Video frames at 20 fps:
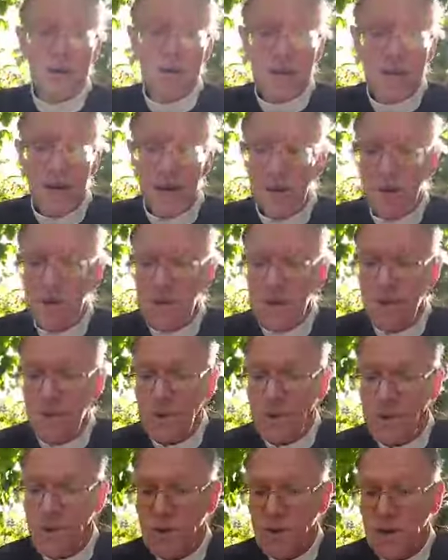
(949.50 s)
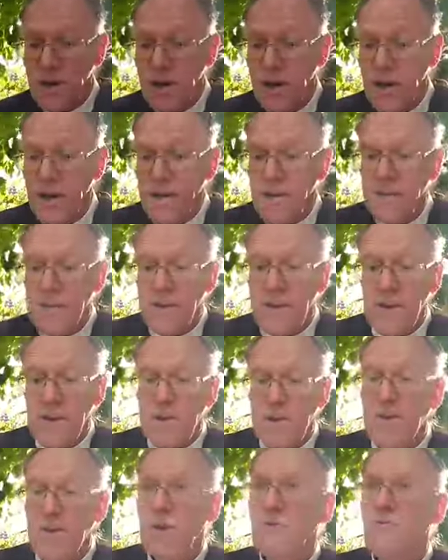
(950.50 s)
so small.
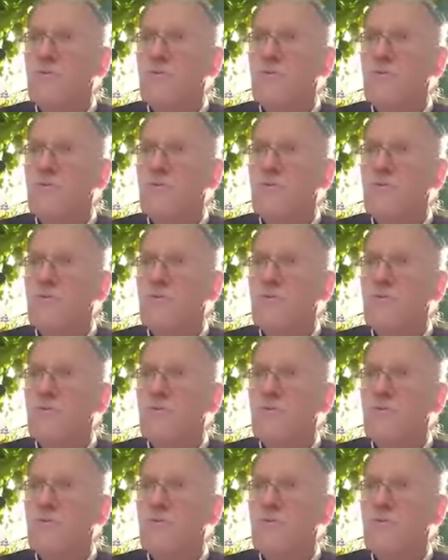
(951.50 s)
Do you